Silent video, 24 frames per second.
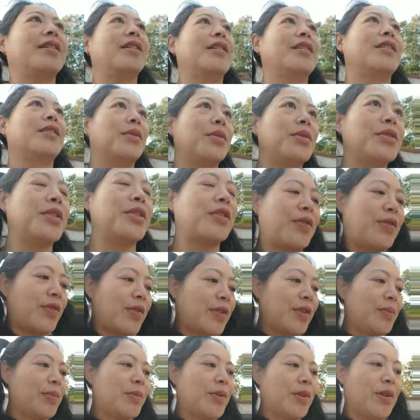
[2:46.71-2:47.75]
The ones at the
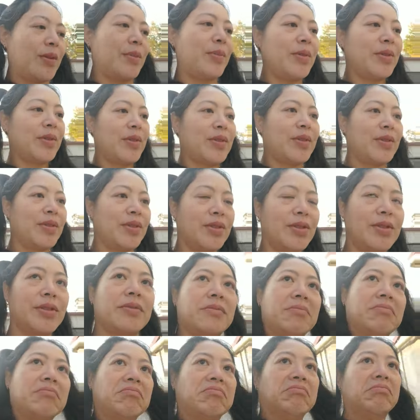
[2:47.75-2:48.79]
front might, because
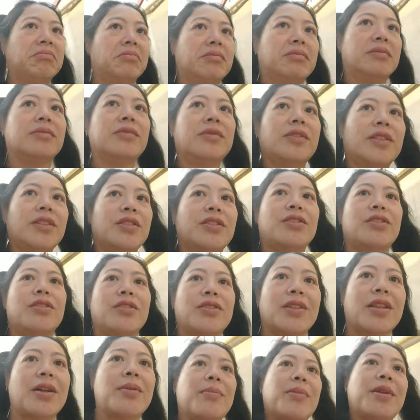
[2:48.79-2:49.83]
there's
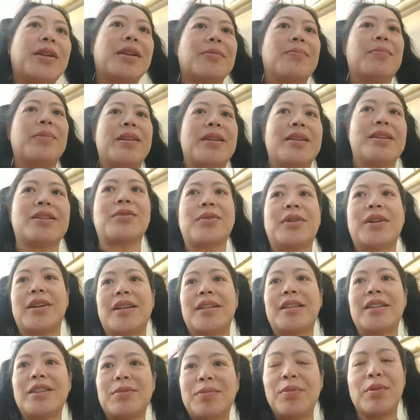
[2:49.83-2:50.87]
not that many bees around
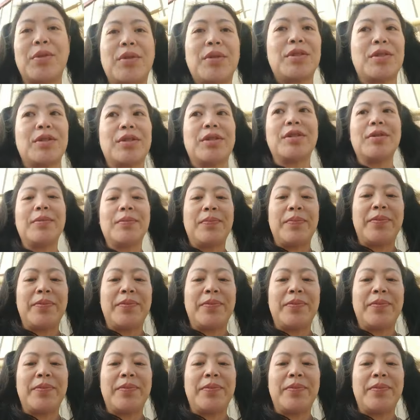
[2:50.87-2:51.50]
at this point in time.